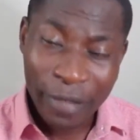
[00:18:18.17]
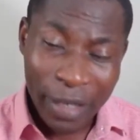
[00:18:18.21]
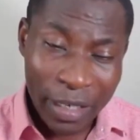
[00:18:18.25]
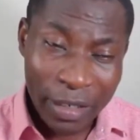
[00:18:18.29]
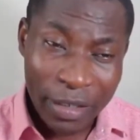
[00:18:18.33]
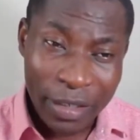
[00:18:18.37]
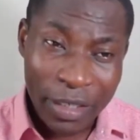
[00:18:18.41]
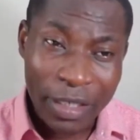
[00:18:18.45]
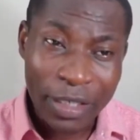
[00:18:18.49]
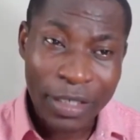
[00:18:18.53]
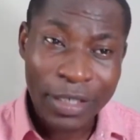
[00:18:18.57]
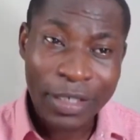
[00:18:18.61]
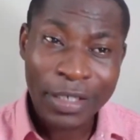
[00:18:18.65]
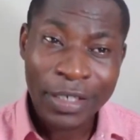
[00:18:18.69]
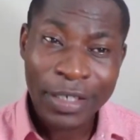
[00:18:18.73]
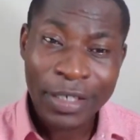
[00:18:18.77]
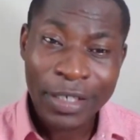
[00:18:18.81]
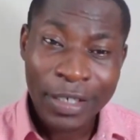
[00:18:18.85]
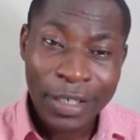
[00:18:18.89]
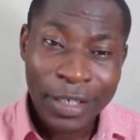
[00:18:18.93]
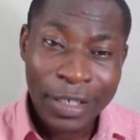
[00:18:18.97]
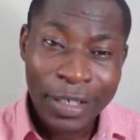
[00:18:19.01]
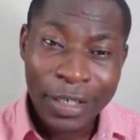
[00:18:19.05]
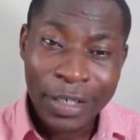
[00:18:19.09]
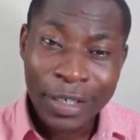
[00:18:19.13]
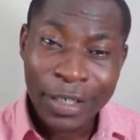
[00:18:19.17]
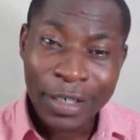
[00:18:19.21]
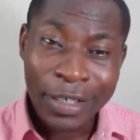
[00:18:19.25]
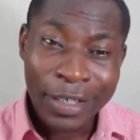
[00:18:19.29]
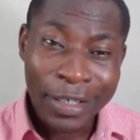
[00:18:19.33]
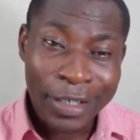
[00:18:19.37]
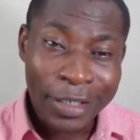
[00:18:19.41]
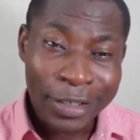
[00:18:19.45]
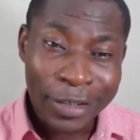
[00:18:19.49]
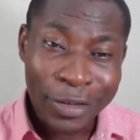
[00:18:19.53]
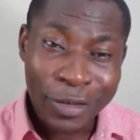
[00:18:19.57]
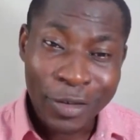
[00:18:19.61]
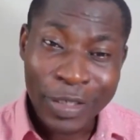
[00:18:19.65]
fails,
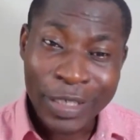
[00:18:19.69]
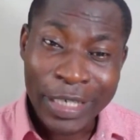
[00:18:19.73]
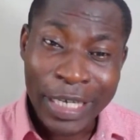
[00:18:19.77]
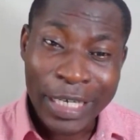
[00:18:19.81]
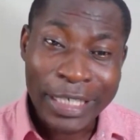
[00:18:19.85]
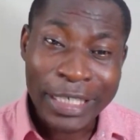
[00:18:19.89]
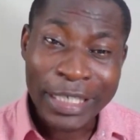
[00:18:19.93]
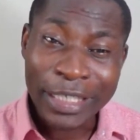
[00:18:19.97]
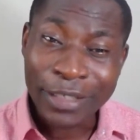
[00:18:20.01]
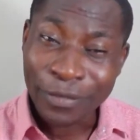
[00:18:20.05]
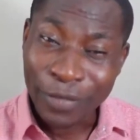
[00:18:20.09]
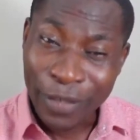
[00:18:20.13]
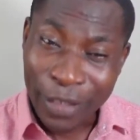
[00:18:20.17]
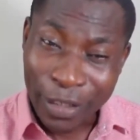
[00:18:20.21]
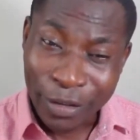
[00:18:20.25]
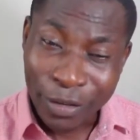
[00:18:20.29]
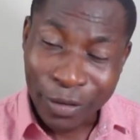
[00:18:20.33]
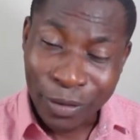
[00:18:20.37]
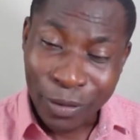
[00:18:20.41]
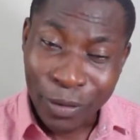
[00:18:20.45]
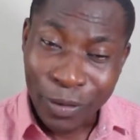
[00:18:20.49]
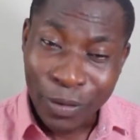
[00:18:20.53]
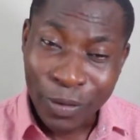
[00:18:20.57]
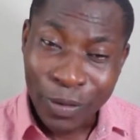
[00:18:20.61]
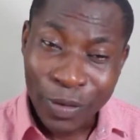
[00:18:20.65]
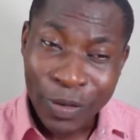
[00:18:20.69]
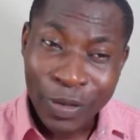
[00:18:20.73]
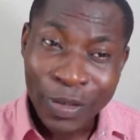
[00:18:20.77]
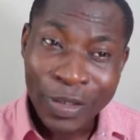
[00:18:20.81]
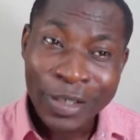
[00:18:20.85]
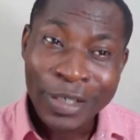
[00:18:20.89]
it's not that it's failed, though.